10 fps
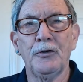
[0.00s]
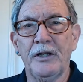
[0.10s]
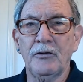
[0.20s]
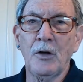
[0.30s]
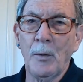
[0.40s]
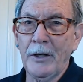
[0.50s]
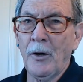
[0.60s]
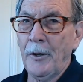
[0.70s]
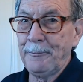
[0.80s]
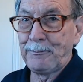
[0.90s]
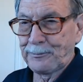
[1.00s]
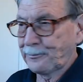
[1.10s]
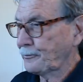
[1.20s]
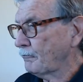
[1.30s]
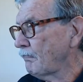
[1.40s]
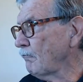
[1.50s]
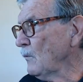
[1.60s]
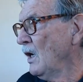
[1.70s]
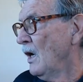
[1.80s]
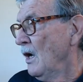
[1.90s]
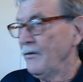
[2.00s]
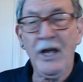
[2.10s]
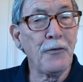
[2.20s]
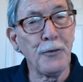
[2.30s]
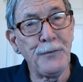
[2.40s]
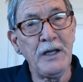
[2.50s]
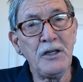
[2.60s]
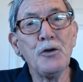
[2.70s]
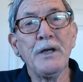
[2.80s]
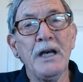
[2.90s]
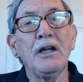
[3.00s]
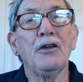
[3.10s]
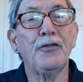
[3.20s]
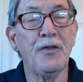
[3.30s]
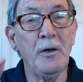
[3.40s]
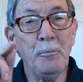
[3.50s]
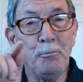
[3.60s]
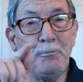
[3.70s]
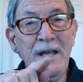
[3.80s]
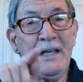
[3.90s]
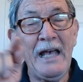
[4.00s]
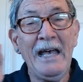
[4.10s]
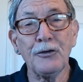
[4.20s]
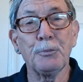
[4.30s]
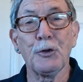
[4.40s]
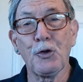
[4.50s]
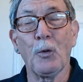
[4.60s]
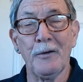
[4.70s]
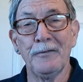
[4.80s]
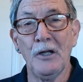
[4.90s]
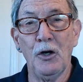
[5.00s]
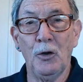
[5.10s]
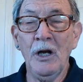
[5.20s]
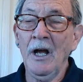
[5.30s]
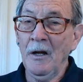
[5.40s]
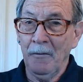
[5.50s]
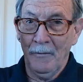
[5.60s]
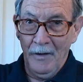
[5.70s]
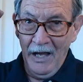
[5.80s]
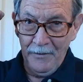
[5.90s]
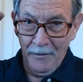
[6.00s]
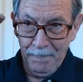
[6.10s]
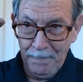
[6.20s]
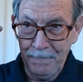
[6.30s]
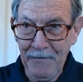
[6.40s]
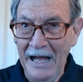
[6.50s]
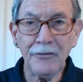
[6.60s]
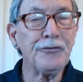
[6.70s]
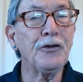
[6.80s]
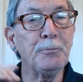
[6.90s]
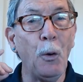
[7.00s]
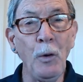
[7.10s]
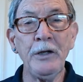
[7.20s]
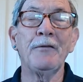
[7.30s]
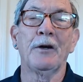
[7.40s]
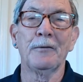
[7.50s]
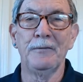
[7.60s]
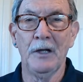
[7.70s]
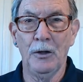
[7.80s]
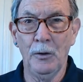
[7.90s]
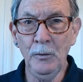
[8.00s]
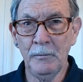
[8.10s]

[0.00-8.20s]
going on. The other thing you get is the peak expiratory flow. At the fastest point of airflow,